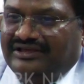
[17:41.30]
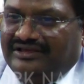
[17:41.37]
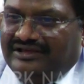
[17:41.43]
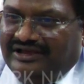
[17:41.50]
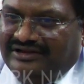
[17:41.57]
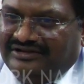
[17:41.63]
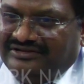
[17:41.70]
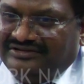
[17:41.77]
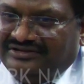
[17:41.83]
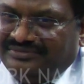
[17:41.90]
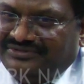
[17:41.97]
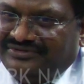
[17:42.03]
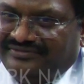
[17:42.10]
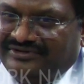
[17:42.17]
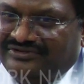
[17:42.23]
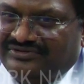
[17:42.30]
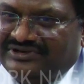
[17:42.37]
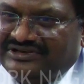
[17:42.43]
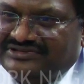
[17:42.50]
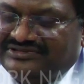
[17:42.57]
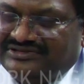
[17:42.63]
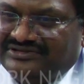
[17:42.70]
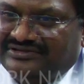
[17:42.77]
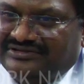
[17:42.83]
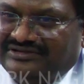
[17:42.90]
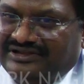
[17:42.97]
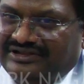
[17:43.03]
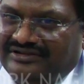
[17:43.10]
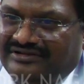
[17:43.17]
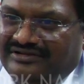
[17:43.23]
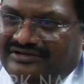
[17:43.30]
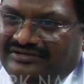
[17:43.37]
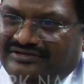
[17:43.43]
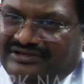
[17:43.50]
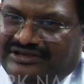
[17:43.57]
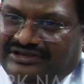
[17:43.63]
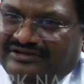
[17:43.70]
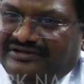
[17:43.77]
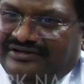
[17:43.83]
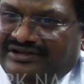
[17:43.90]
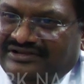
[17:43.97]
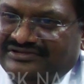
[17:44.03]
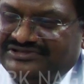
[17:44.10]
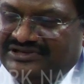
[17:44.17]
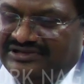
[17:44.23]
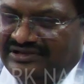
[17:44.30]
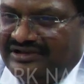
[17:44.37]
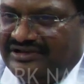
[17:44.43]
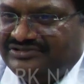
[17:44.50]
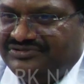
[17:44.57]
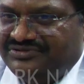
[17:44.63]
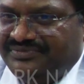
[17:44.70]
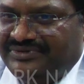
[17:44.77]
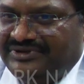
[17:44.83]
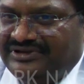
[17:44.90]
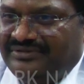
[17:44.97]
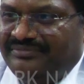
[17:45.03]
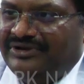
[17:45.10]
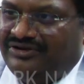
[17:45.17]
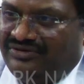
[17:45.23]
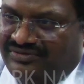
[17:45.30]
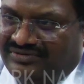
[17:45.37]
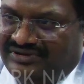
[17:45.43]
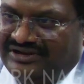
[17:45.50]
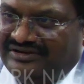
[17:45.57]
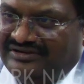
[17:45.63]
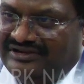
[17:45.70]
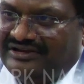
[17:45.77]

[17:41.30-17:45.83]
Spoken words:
And in terms of education, then he or she has to be a matriculate.